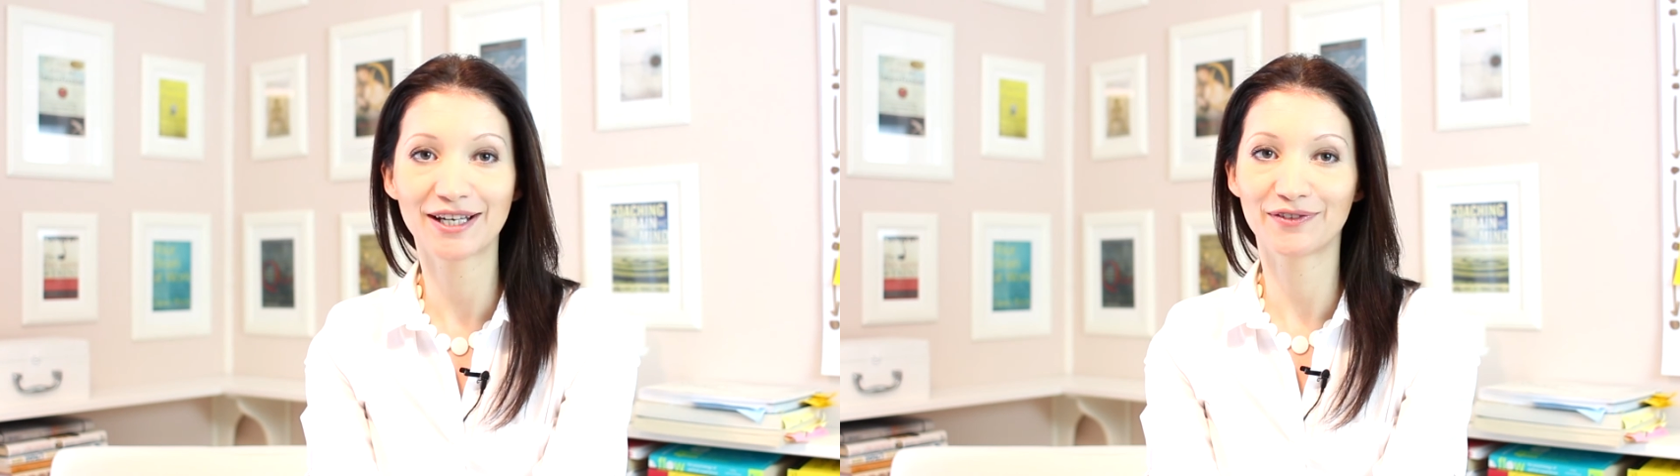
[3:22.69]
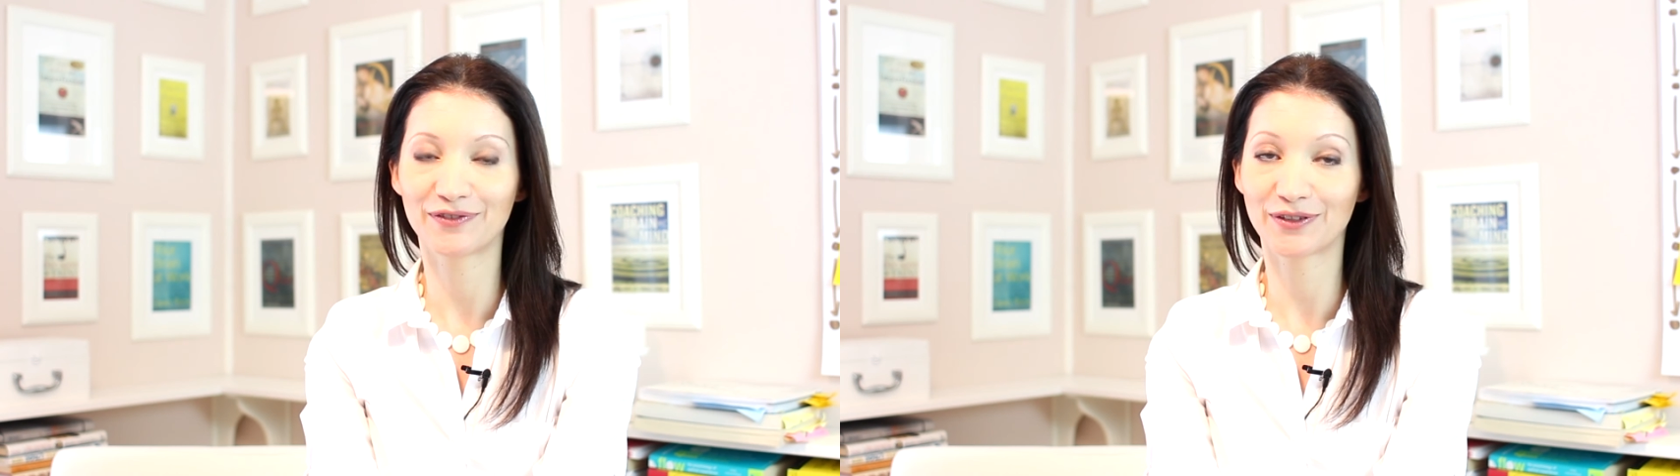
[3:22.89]

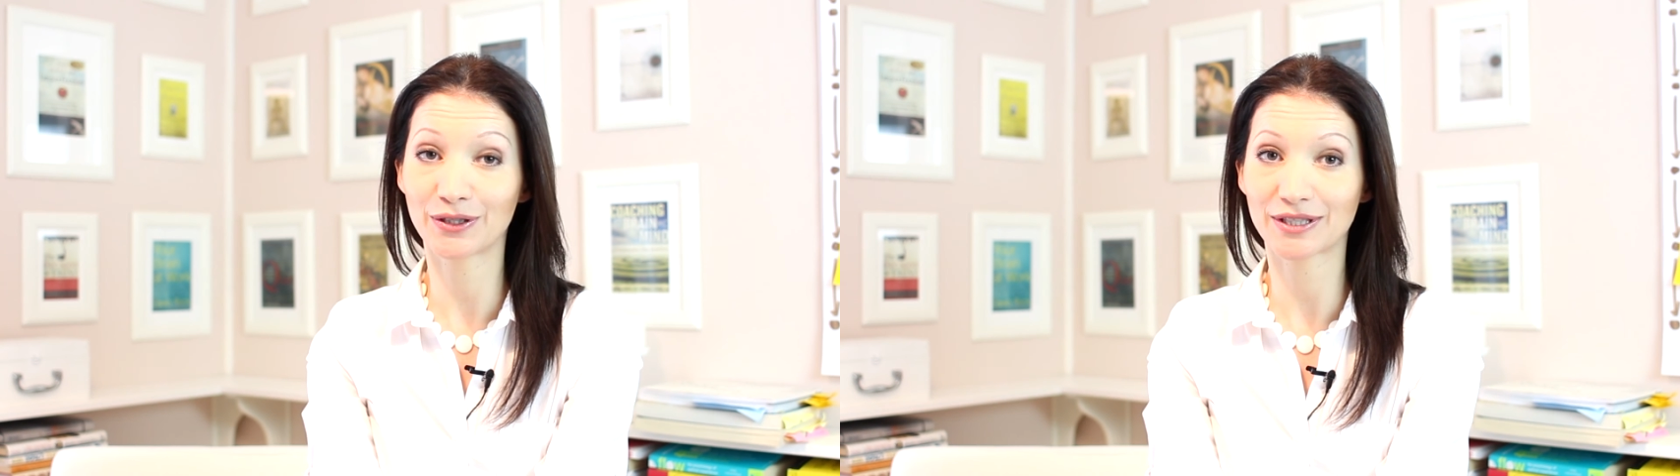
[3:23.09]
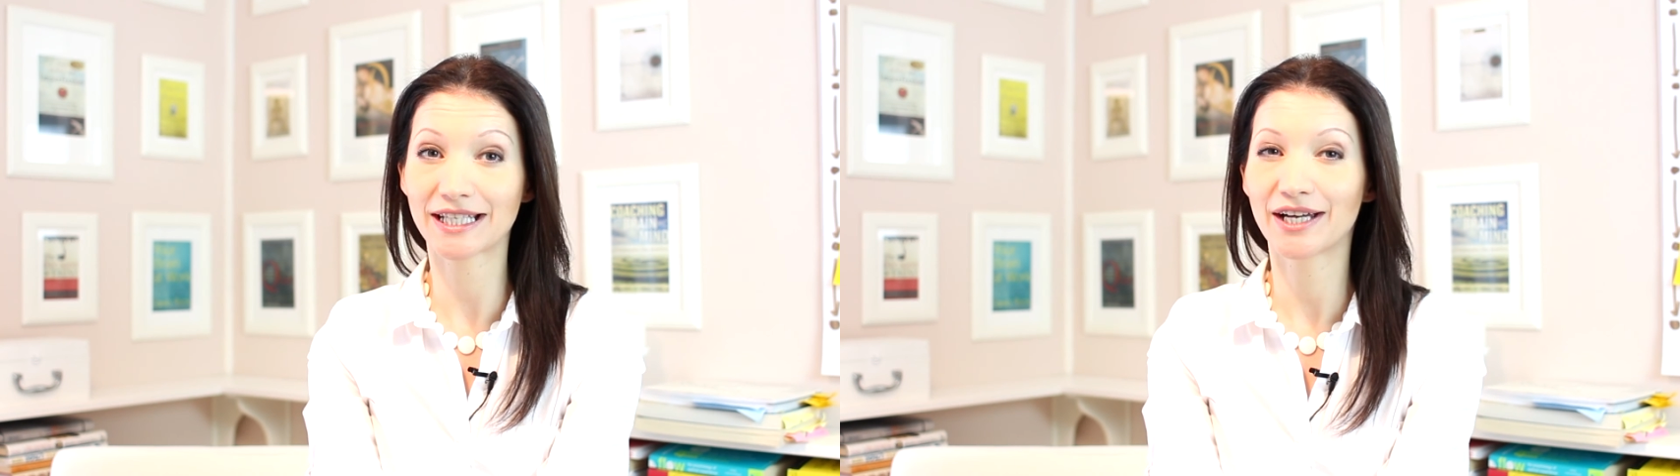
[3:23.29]

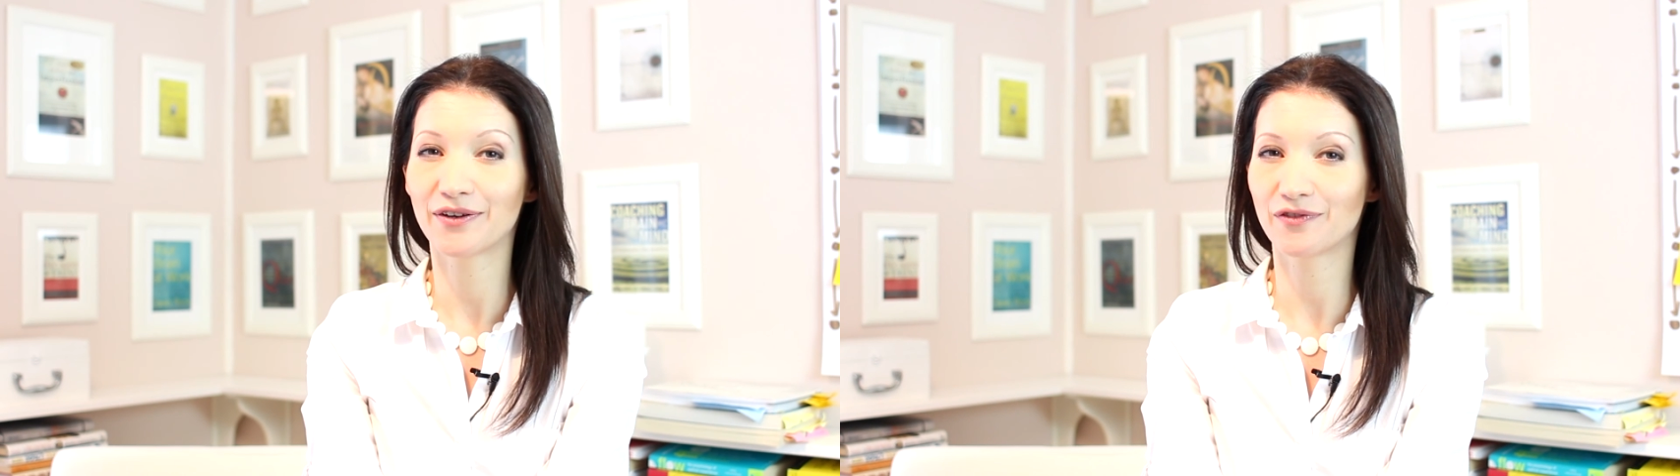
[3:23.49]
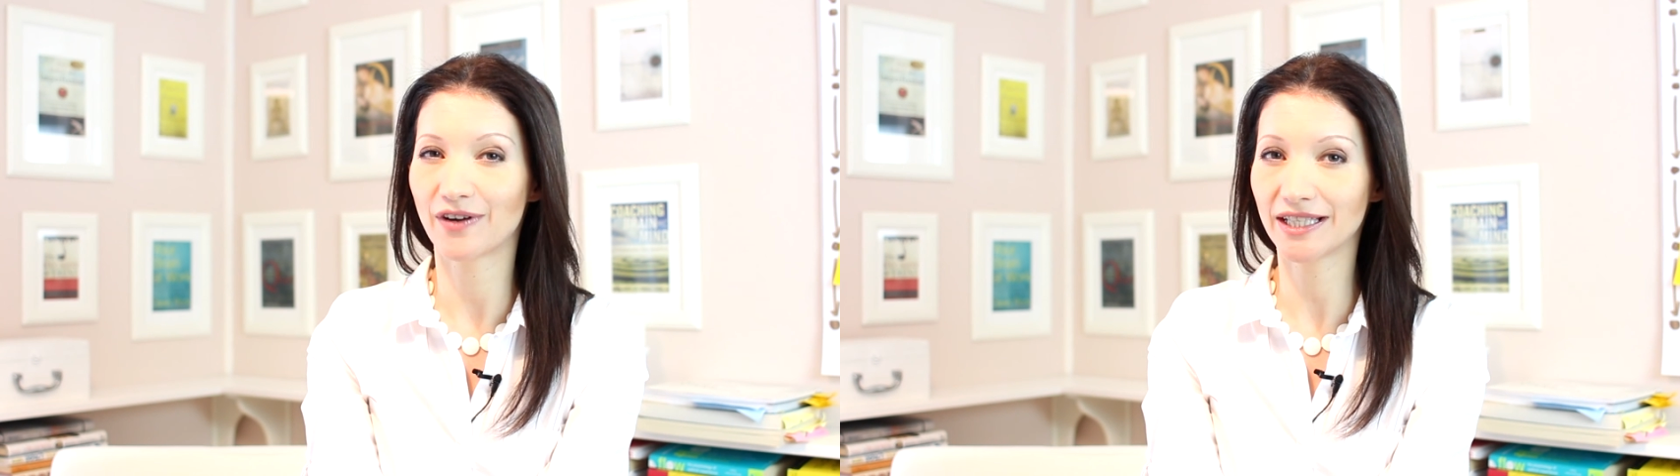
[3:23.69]
first
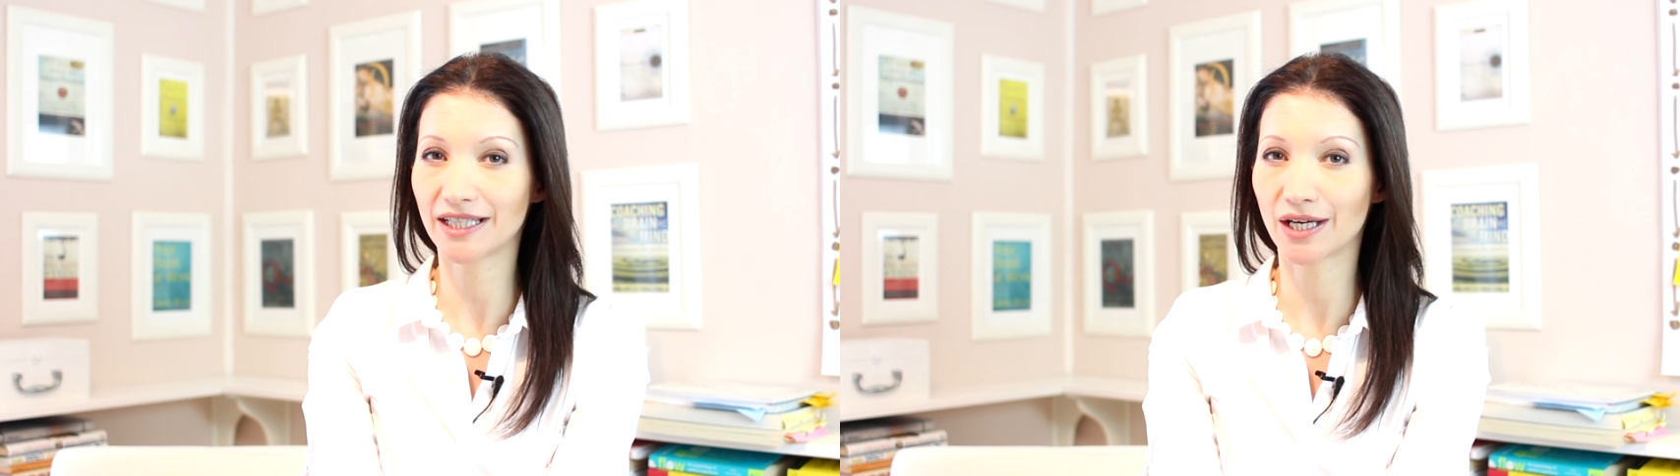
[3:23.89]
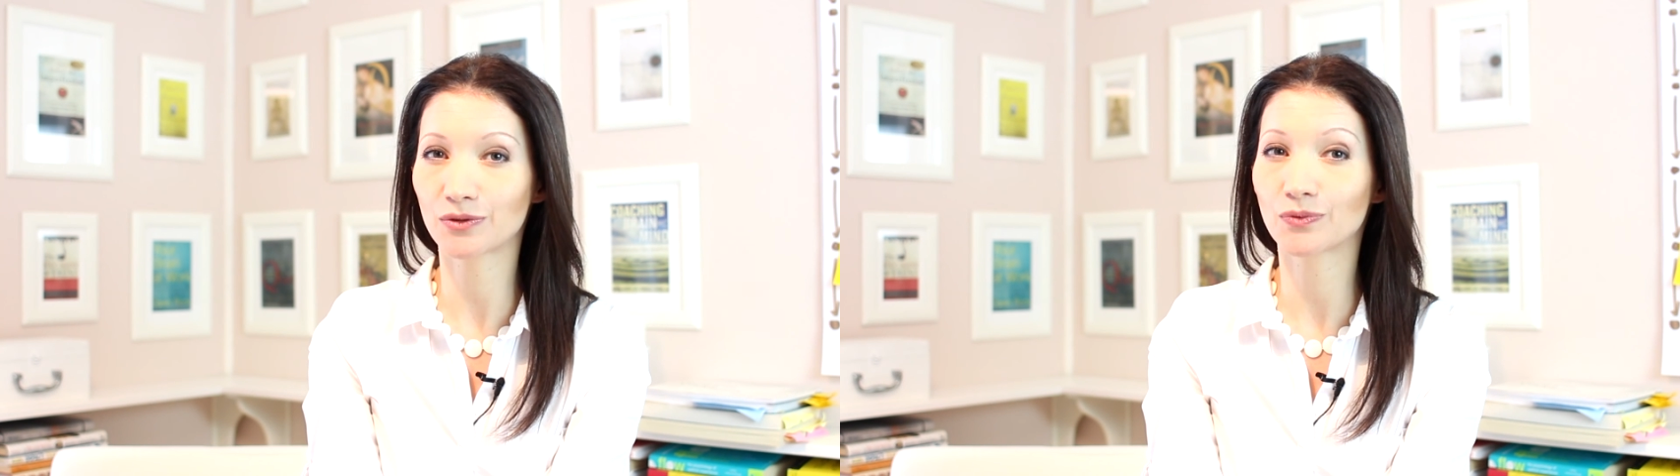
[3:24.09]
find out